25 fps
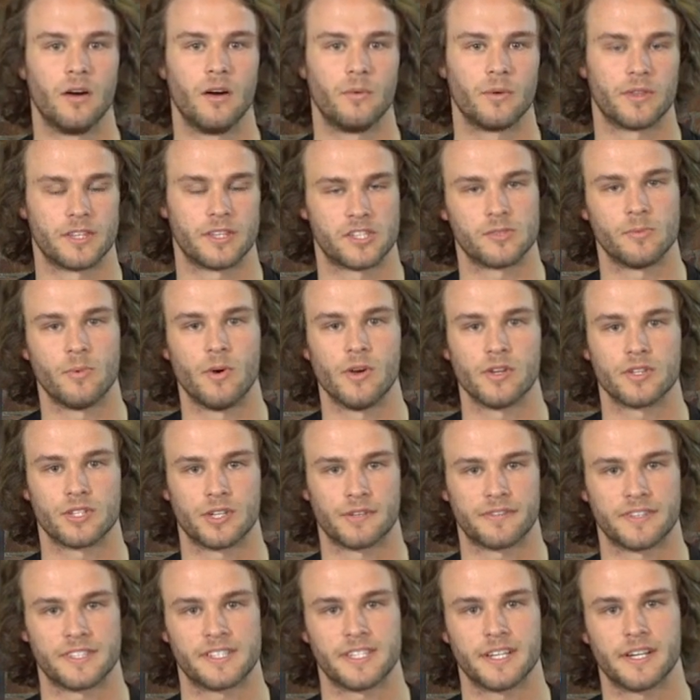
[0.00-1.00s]
with a small
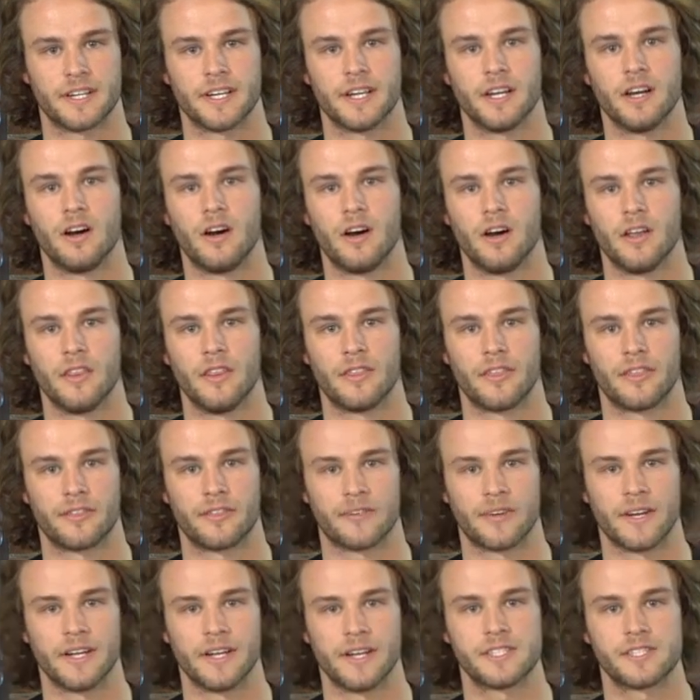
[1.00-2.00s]
surface area on the
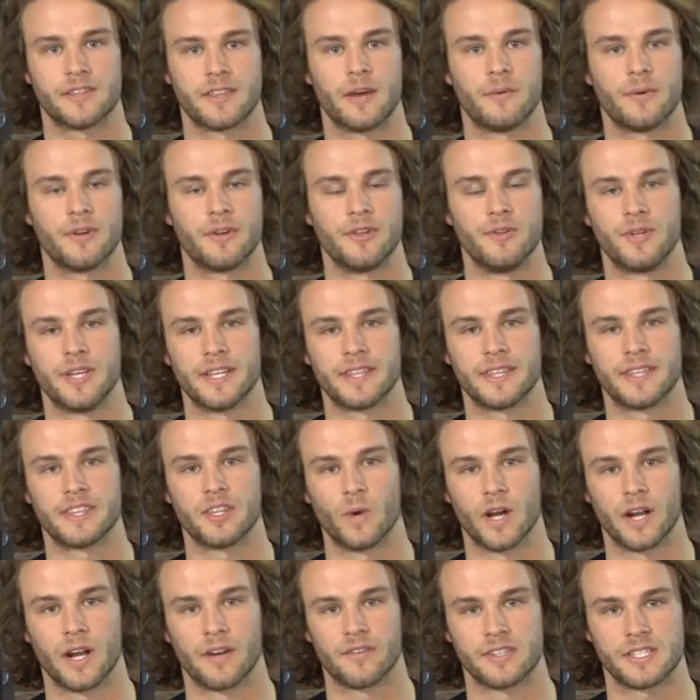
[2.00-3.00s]
thread, so that way you get the
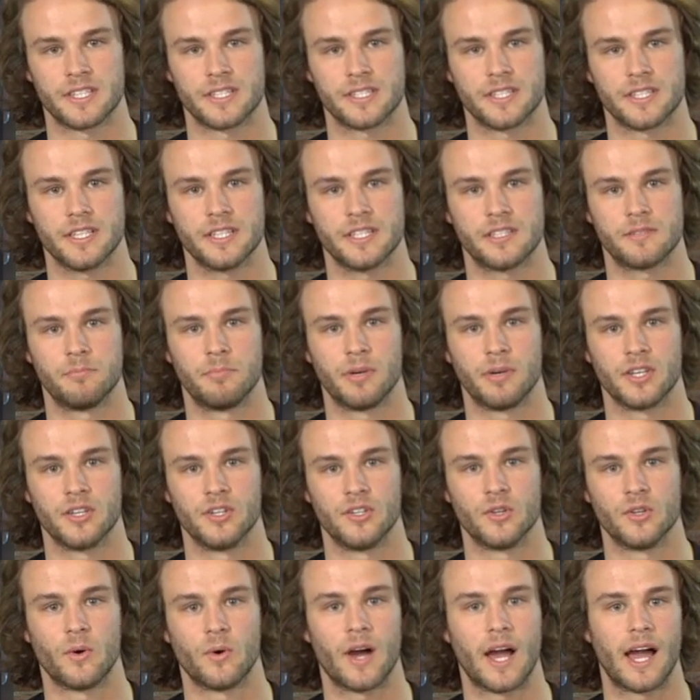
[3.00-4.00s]
wear resistance, but
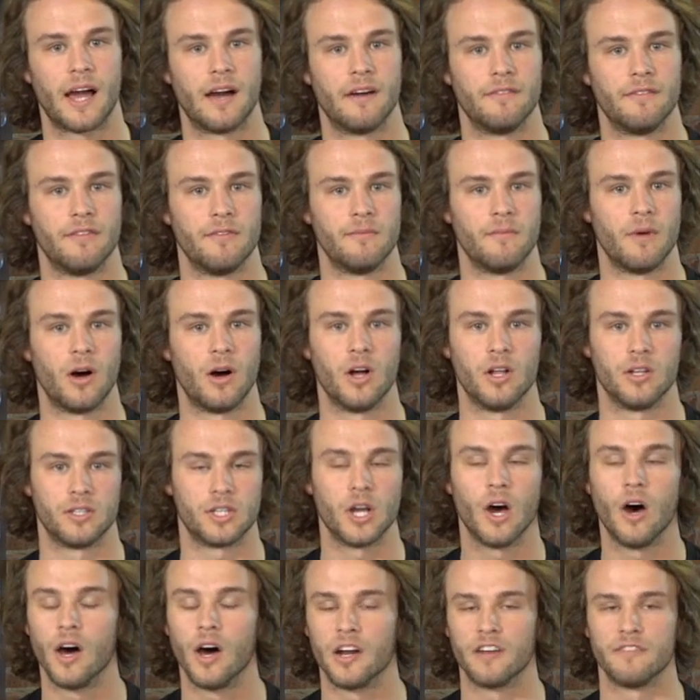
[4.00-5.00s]
you don't have a
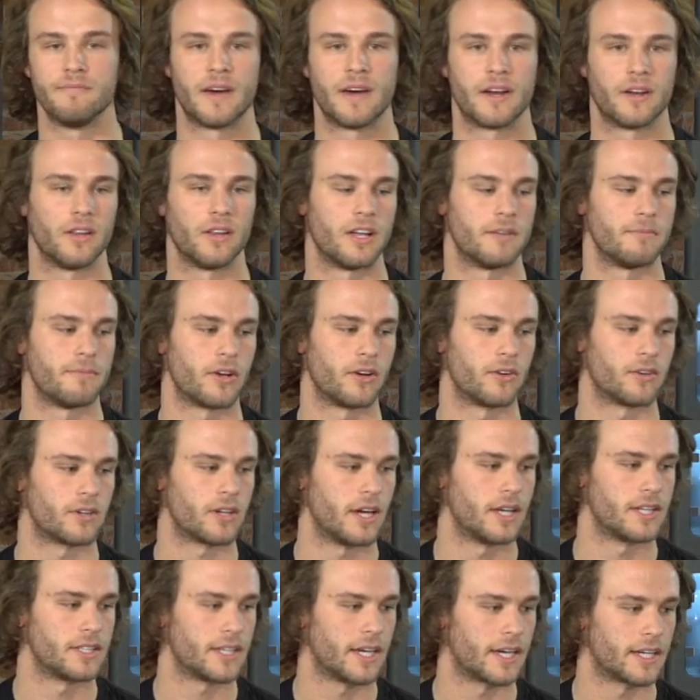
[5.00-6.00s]
ton of metal on metal
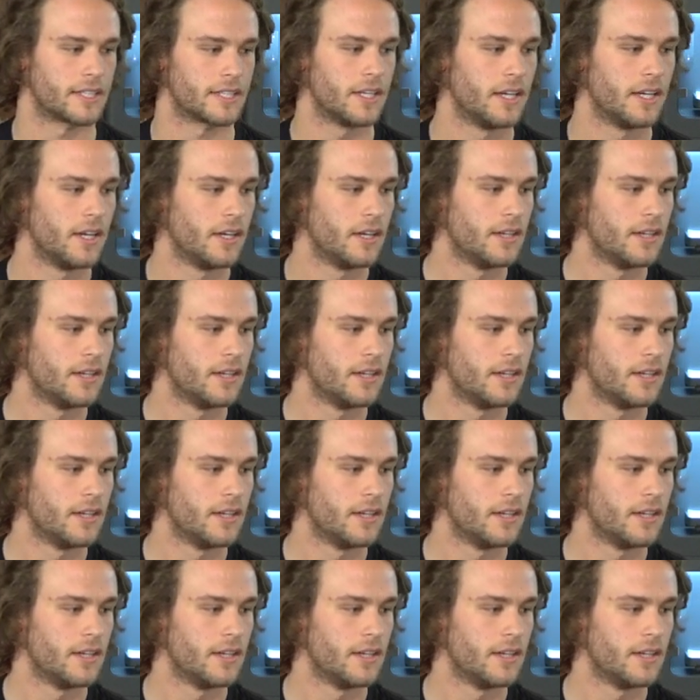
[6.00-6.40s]
contact.